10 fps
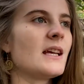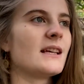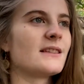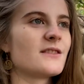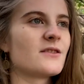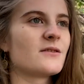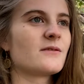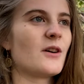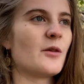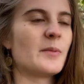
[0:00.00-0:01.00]
is
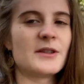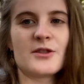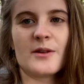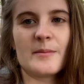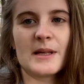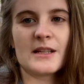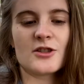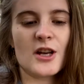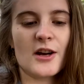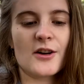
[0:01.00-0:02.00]
open to it being
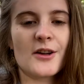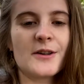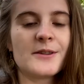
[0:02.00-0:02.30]
shared.